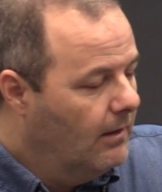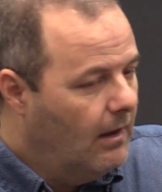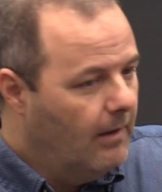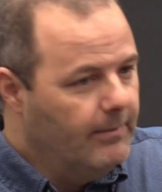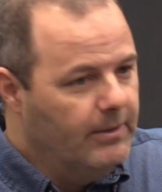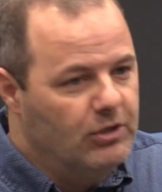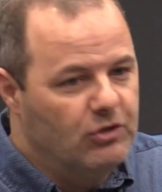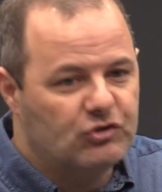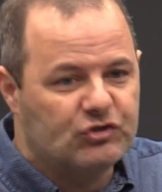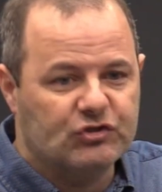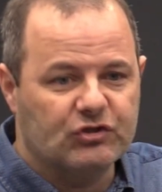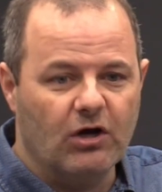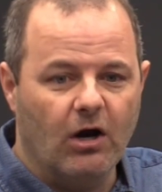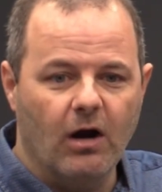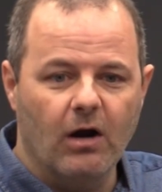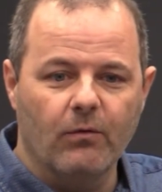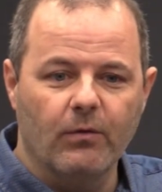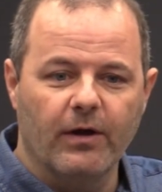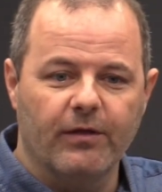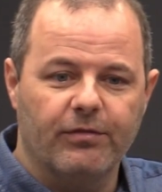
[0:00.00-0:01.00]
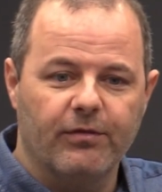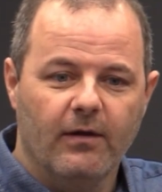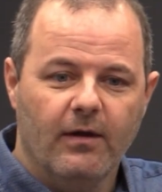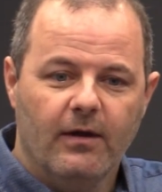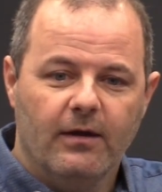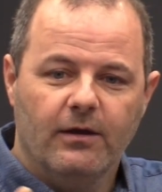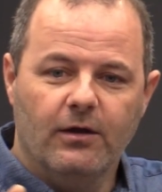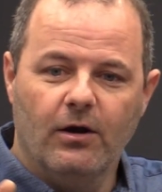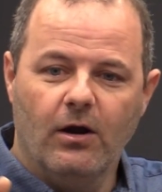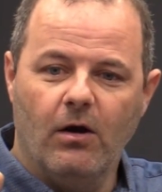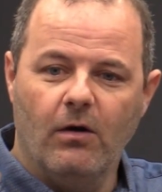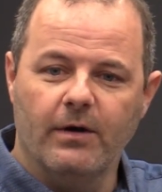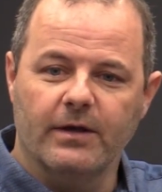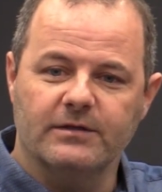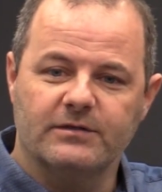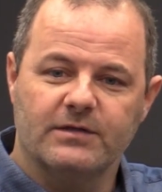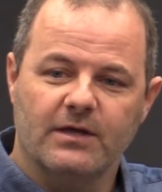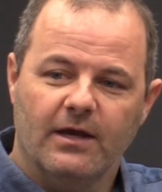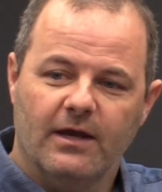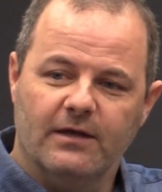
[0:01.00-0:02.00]
I mean, you start with,
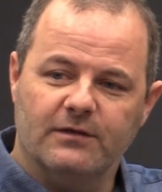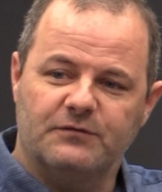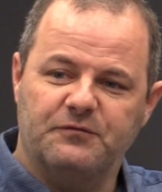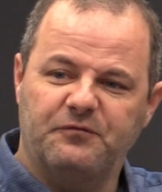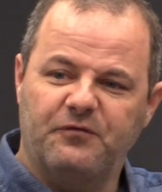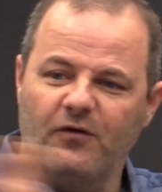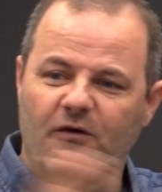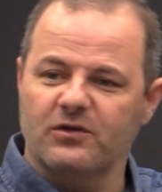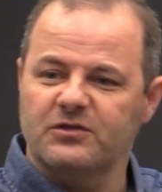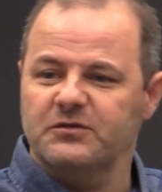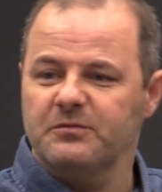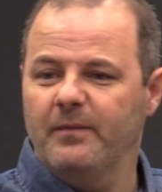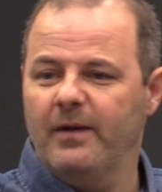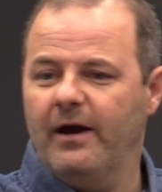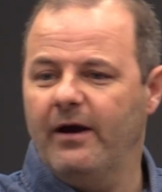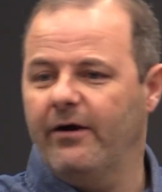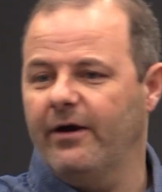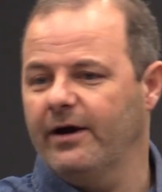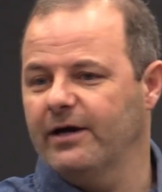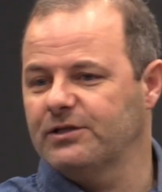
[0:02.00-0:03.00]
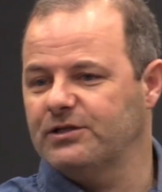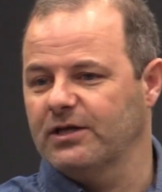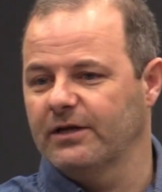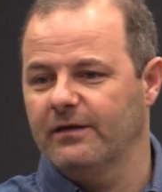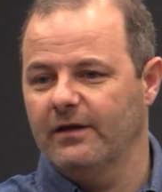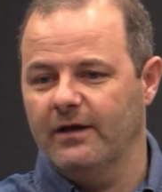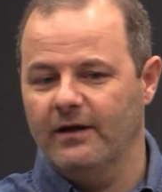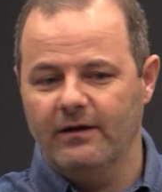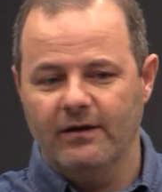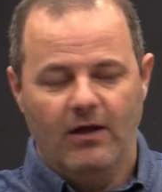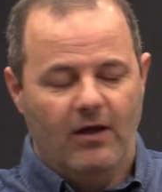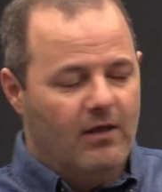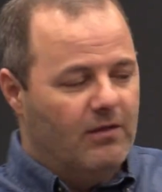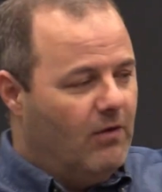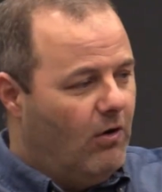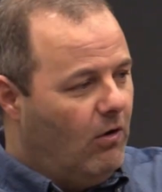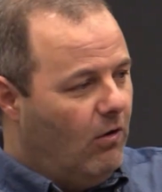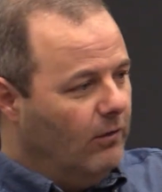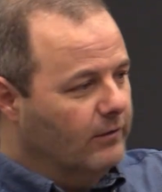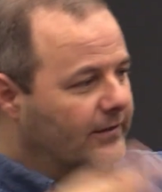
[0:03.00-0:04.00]
his first marriage, and then
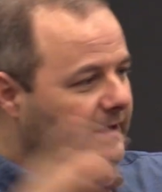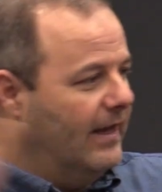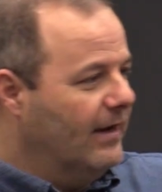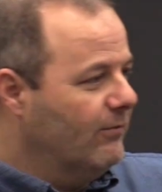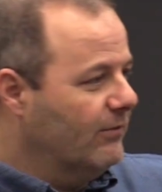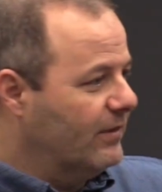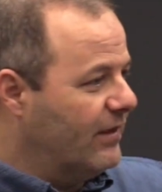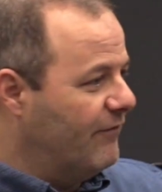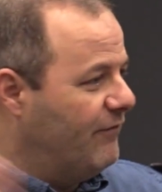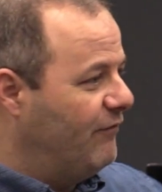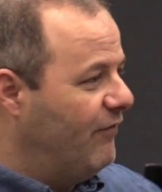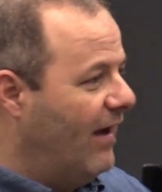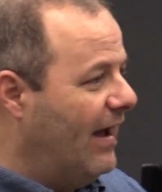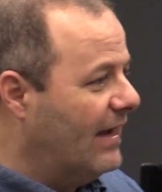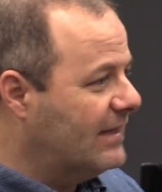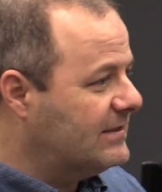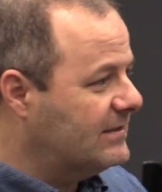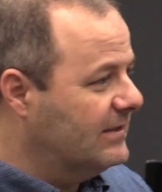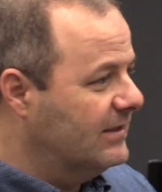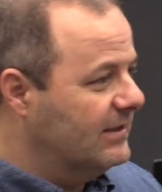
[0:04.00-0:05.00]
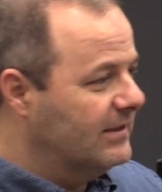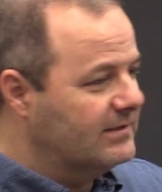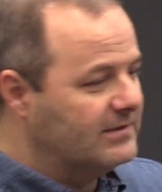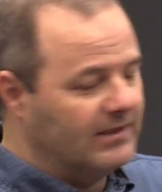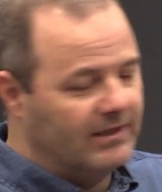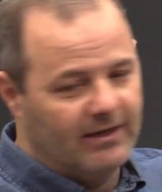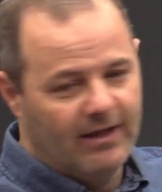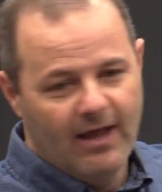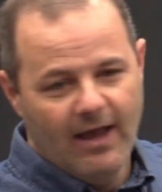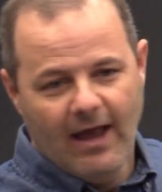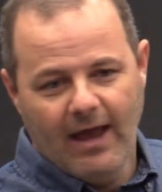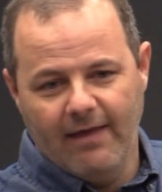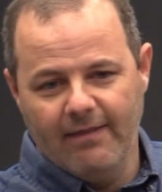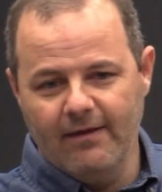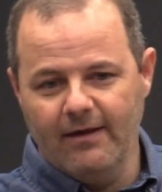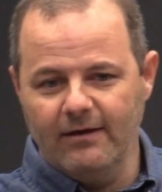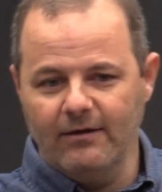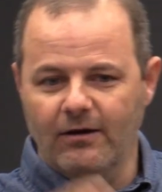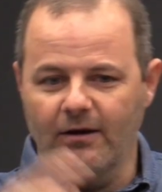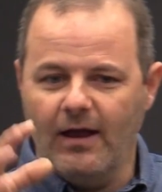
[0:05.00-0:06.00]
the whole thing with the foxes, and
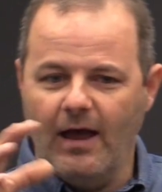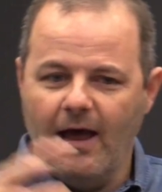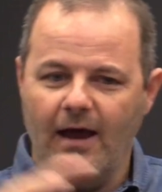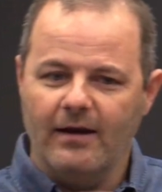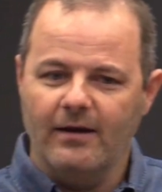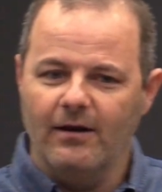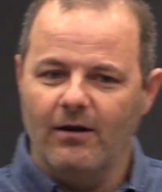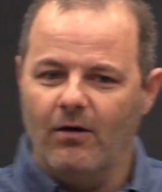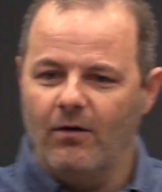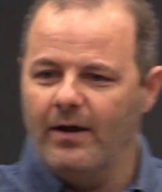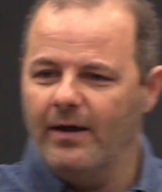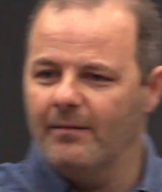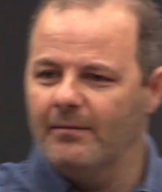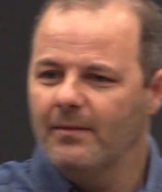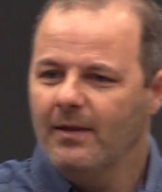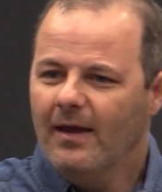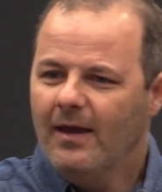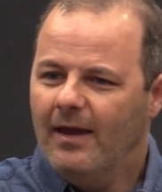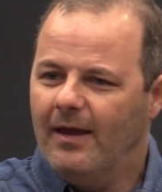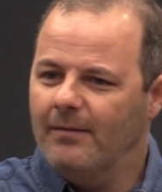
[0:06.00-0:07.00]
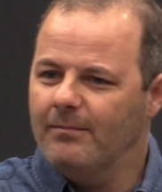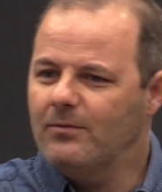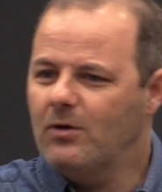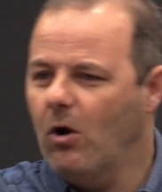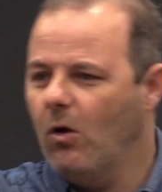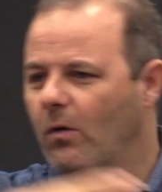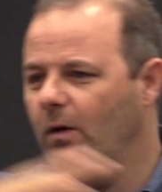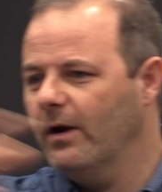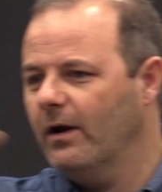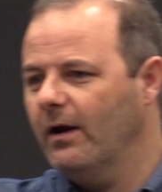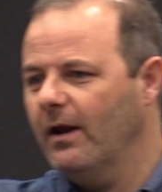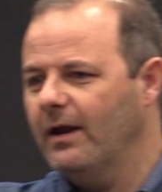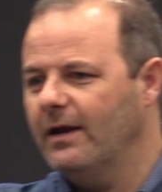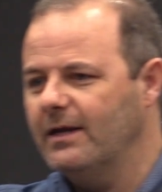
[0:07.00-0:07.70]
then you got, him going,